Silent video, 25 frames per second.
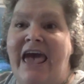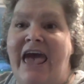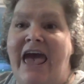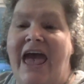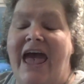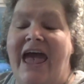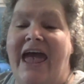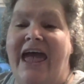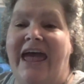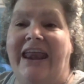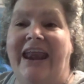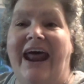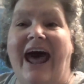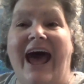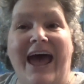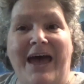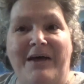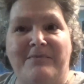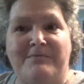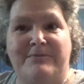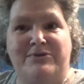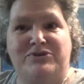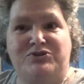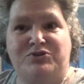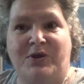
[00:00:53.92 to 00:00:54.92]
And I
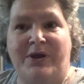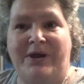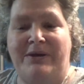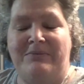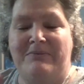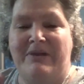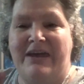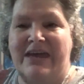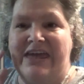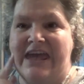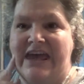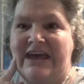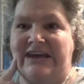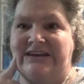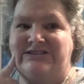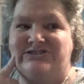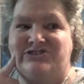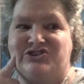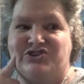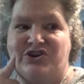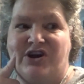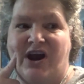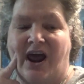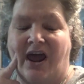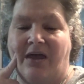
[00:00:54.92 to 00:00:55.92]
had a treatment
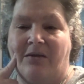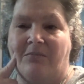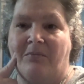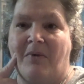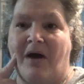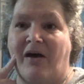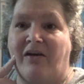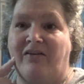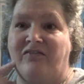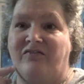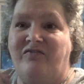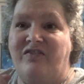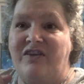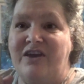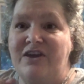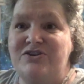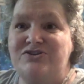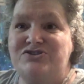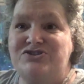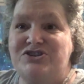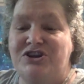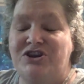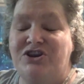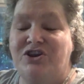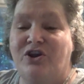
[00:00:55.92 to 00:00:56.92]
yesterday, and my
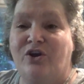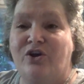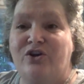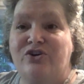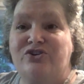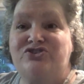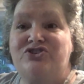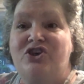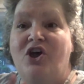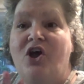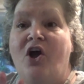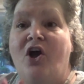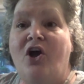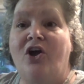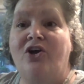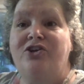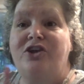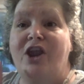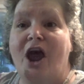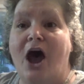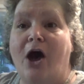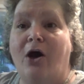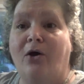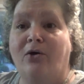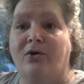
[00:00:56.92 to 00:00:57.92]
infusion nurse, her
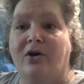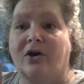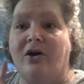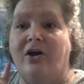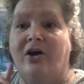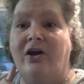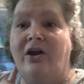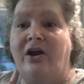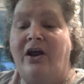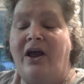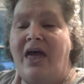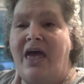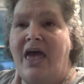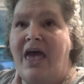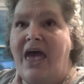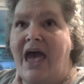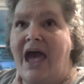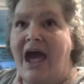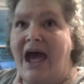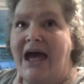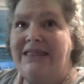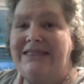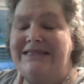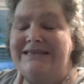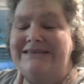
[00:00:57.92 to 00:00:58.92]
daughter,
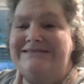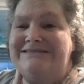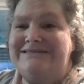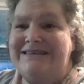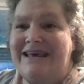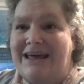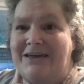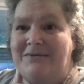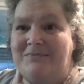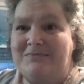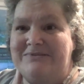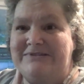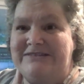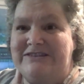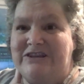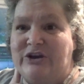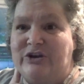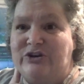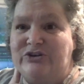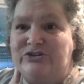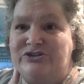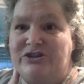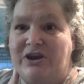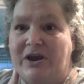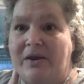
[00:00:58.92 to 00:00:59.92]
had the same
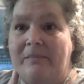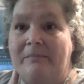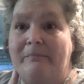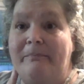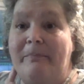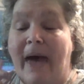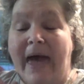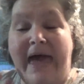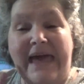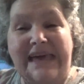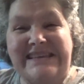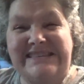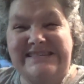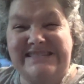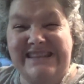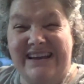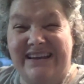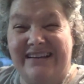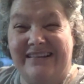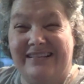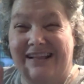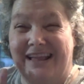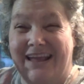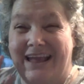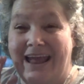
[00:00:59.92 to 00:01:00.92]
surgery
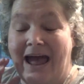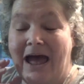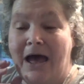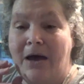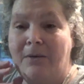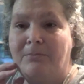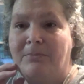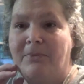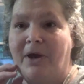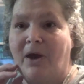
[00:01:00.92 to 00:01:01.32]
basically I'm